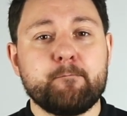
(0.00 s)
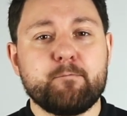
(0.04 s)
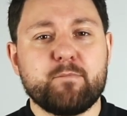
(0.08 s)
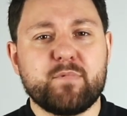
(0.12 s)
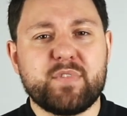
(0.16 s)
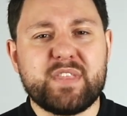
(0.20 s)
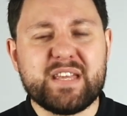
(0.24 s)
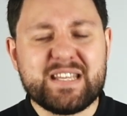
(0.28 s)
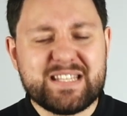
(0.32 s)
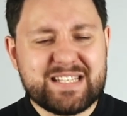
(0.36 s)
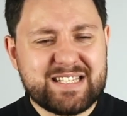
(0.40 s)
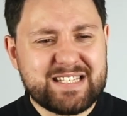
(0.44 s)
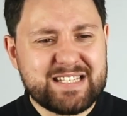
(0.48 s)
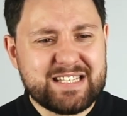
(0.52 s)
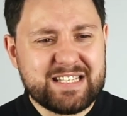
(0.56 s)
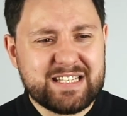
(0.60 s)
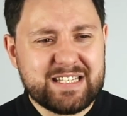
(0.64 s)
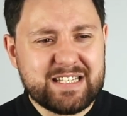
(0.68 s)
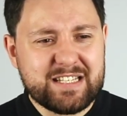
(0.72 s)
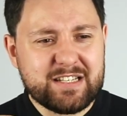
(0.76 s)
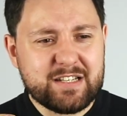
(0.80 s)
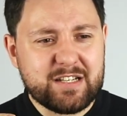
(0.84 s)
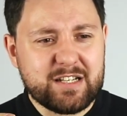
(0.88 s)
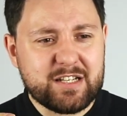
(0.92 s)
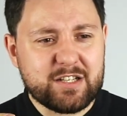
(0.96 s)
This
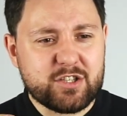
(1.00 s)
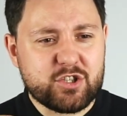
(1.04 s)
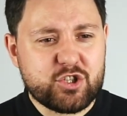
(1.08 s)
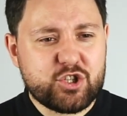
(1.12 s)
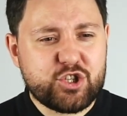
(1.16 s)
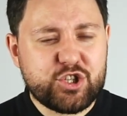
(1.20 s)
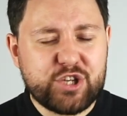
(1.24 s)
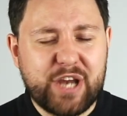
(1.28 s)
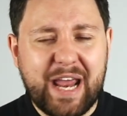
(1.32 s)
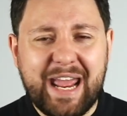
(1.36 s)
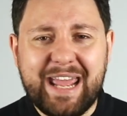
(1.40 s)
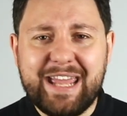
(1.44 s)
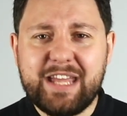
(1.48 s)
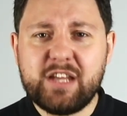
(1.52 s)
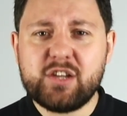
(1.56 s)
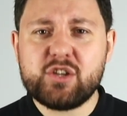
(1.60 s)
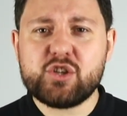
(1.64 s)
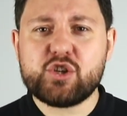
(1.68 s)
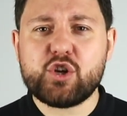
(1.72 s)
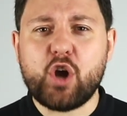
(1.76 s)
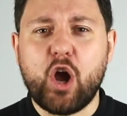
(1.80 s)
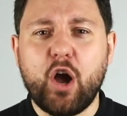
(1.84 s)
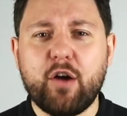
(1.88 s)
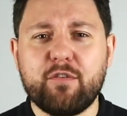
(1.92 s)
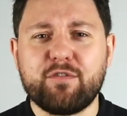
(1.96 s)

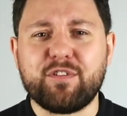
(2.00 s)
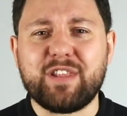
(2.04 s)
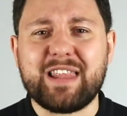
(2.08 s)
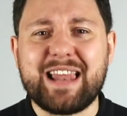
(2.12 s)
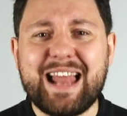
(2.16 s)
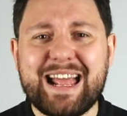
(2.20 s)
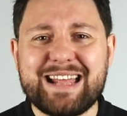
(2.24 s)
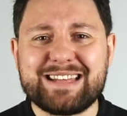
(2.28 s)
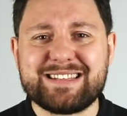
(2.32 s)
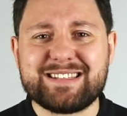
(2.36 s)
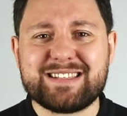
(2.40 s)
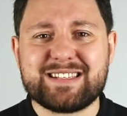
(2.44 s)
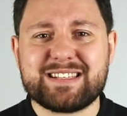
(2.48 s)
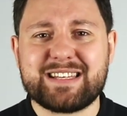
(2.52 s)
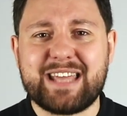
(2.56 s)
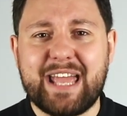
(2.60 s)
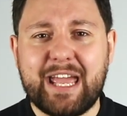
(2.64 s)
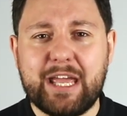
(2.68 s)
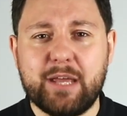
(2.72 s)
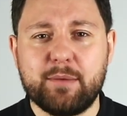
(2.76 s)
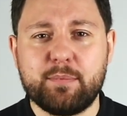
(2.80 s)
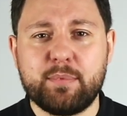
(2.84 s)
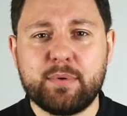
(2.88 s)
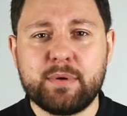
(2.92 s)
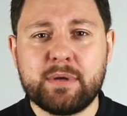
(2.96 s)
change of
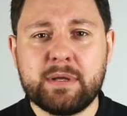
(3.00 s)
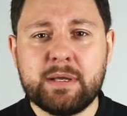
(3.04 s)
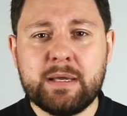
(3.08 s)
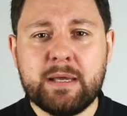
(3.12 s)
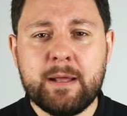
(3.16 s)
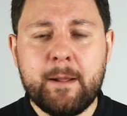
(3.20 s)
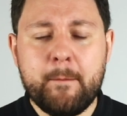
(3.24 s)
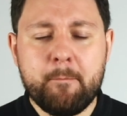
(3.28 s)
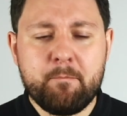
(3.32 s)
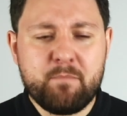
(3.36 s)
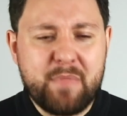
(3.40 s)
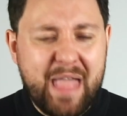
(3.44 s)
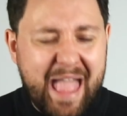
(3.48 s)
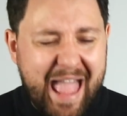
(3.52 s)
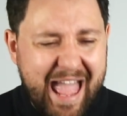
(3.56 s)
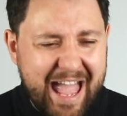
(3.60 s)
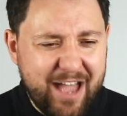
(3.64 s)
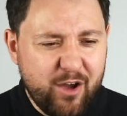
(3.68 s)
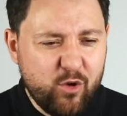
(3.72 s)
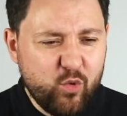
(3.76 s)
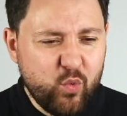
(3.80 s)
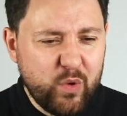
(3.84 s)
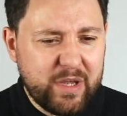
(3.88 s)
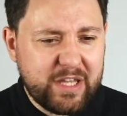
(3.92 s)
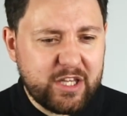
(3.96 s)
landscape,
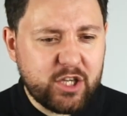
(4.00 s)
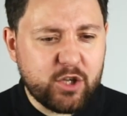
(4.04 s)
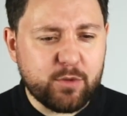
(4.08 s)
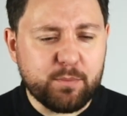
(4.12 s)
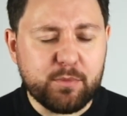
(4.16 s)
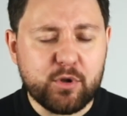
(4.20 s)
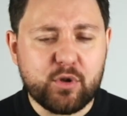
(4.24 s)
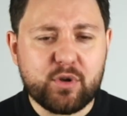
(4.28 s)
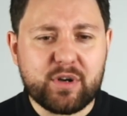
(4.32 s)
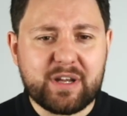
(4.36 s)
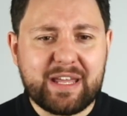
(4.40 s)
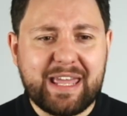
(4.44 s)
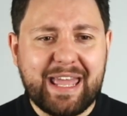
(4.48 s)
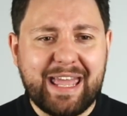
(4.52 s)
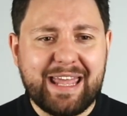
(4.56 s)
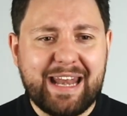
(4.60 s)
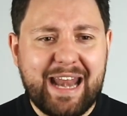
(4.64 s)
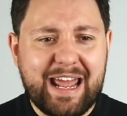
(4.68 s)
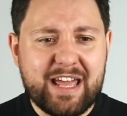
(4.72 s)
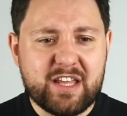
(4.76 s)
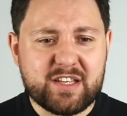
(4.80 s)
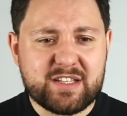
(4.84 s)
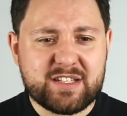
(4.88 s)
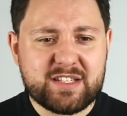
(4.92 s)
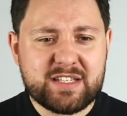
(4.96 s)
how we communicate,
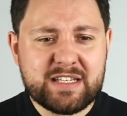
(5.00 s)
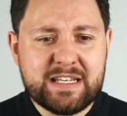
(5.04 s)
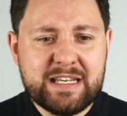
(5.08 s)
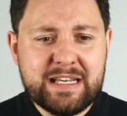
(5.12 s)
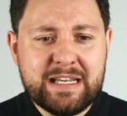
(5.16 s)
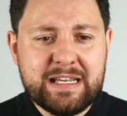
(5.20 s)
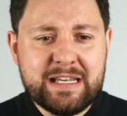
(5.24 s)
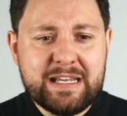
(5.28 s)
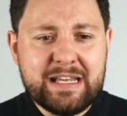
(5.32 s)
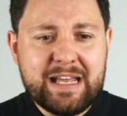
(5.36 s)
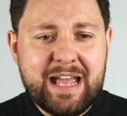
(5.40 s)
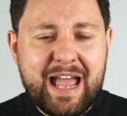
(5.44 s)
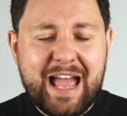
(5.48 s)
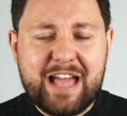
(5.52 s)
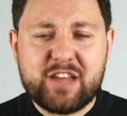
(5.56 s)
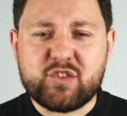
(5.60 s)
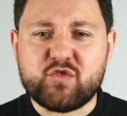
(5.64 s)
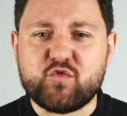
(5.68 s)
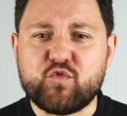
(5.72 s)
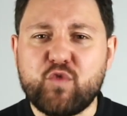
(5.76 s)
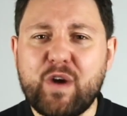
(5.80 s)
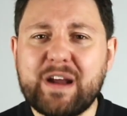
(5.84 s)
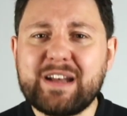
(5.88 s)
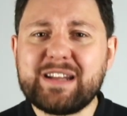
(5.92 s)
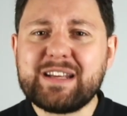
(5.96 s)
has
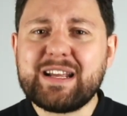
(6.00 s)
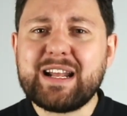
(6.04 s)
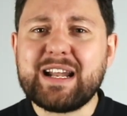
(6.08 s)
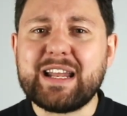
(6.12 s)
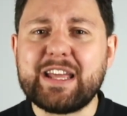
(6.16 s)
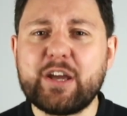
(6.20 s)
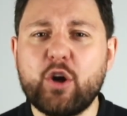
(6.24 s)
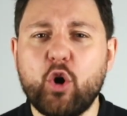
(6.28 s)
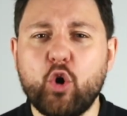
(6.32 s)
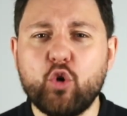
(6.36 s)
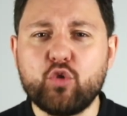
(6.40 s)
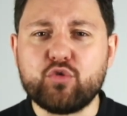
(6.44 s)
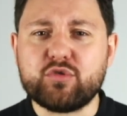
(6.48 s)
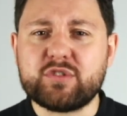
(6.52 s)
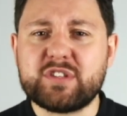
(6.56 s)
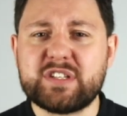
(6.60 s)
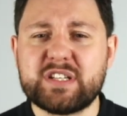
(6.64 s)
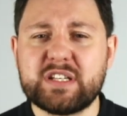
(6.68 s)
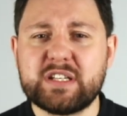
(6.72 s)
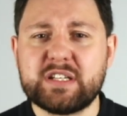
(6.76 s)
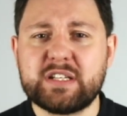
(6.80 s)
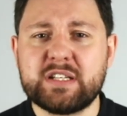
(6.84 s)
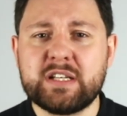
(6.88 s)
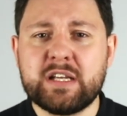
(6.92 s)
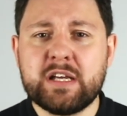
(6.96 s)
radically
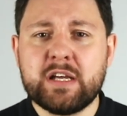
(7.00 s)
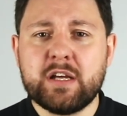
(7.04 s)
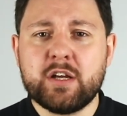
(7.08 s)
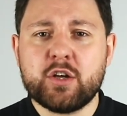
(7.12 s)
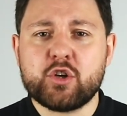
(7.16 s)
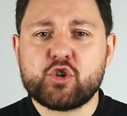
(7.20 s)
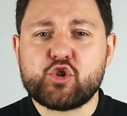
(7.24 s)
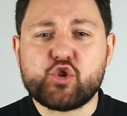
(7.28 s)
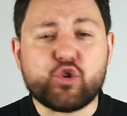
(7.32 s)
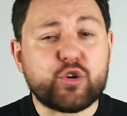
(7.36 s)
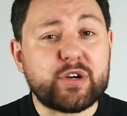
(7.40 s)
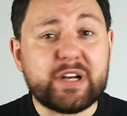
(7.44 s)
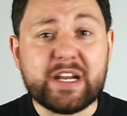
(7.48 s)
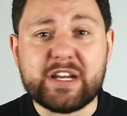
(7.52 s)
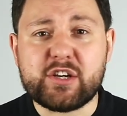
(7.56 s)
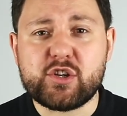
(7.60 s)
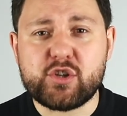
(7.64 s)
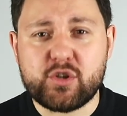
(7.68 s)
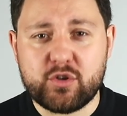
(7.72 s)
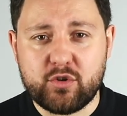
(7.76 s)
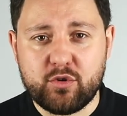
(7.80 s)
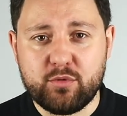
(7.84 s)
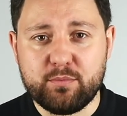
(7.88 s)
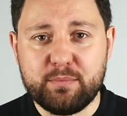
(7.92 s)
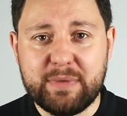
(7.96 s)
altered
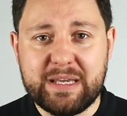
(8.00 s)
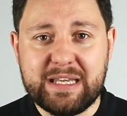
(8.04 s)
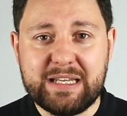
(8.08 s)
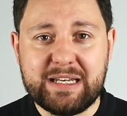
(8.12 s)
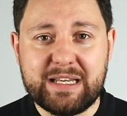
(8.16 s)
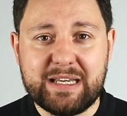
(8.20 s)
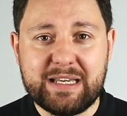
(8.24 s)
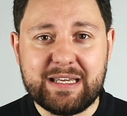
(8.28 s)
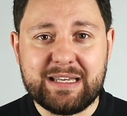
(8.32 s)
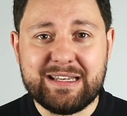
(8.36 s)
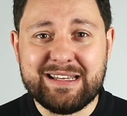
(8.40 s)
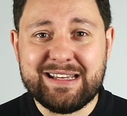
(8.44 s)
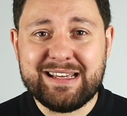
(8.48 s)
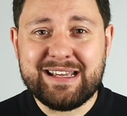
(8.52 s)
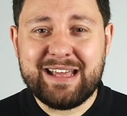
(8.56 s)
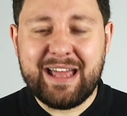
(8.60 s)
traditional media.